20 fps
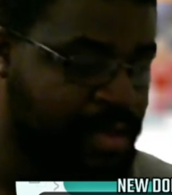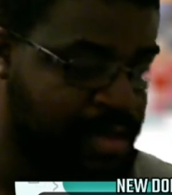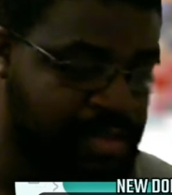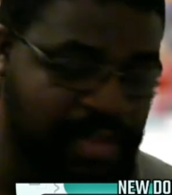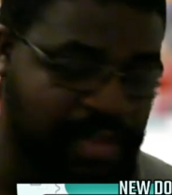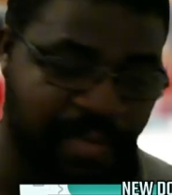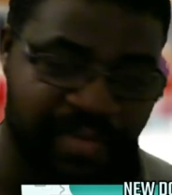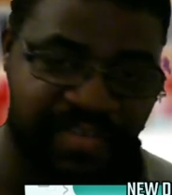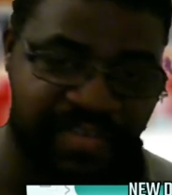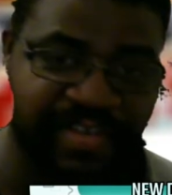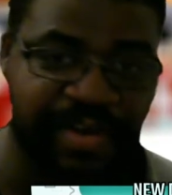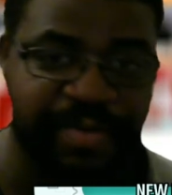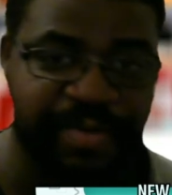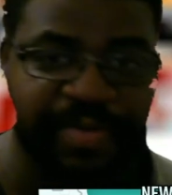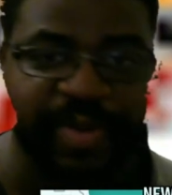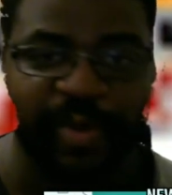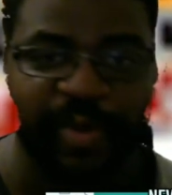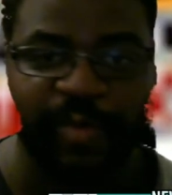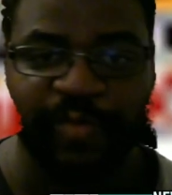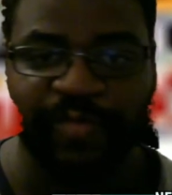the
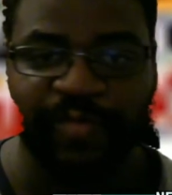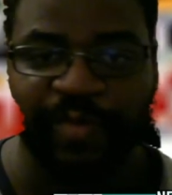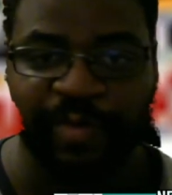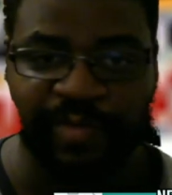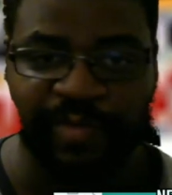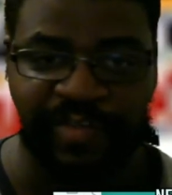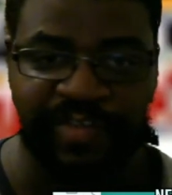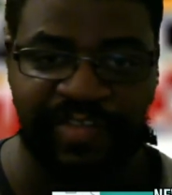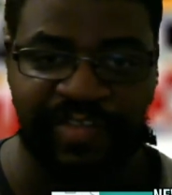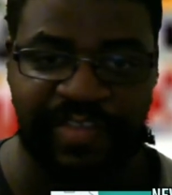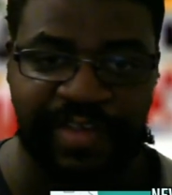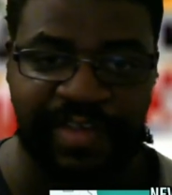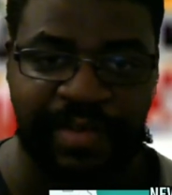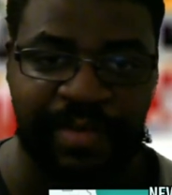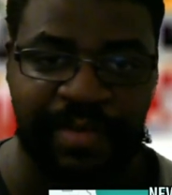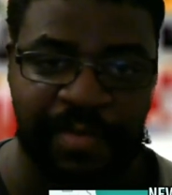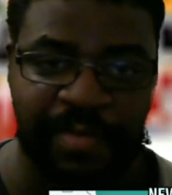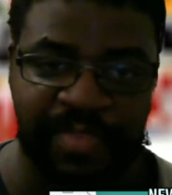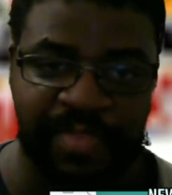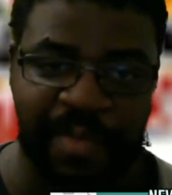Mysterios versus
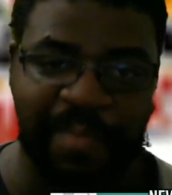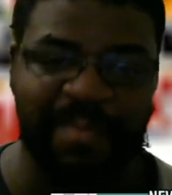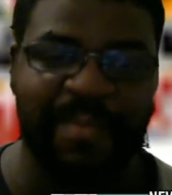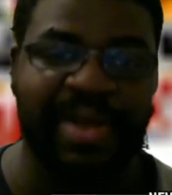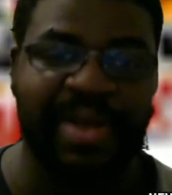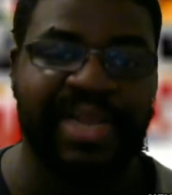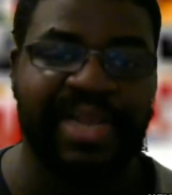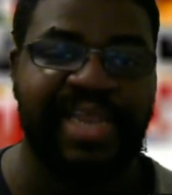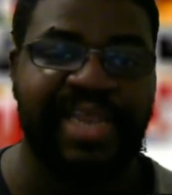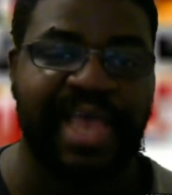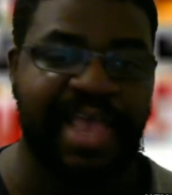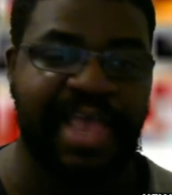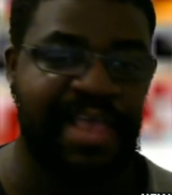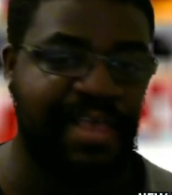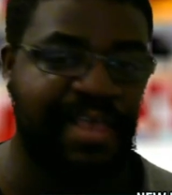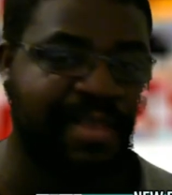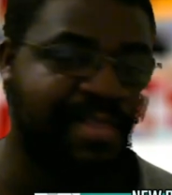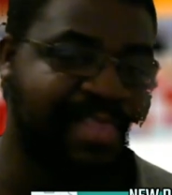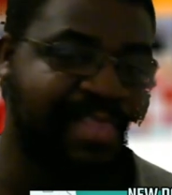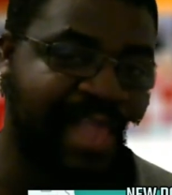the
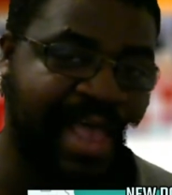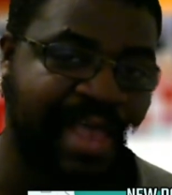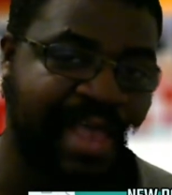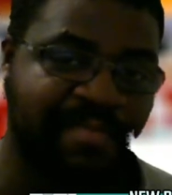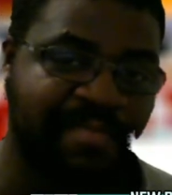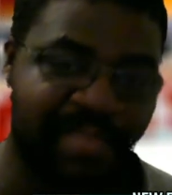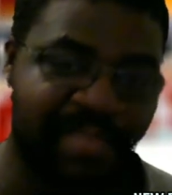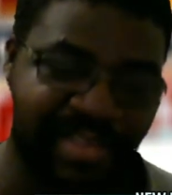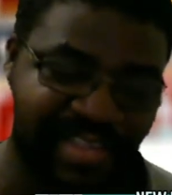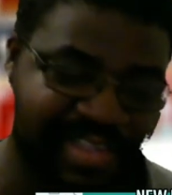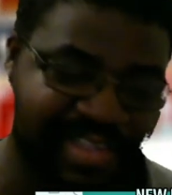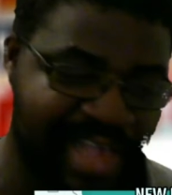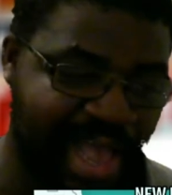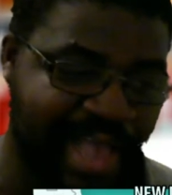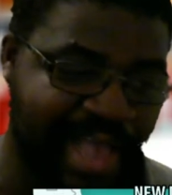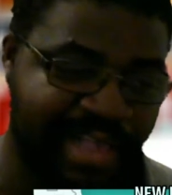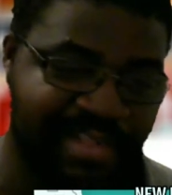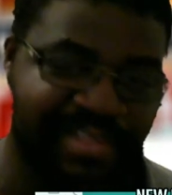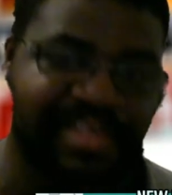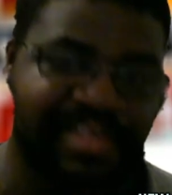Monday Night
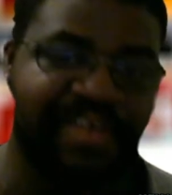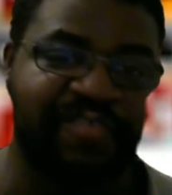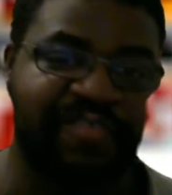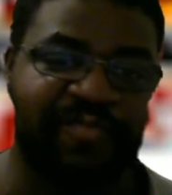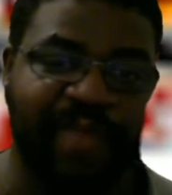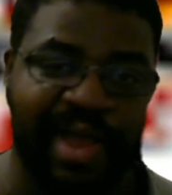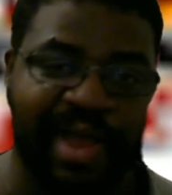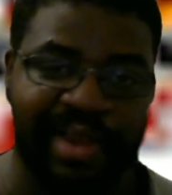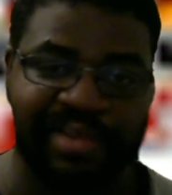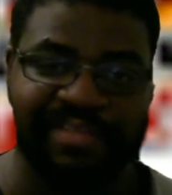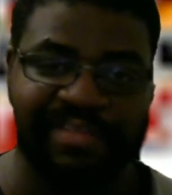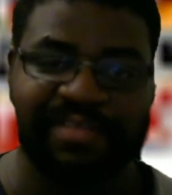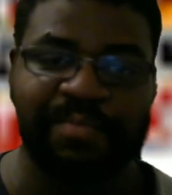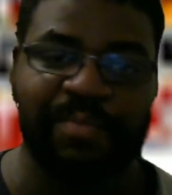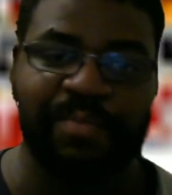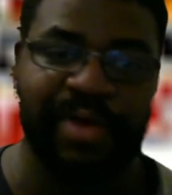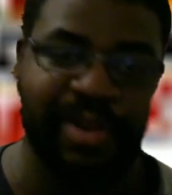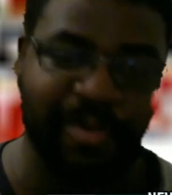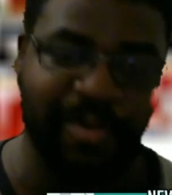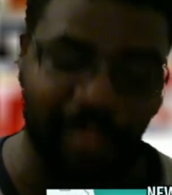Messiah, Seth Rollins and Buddy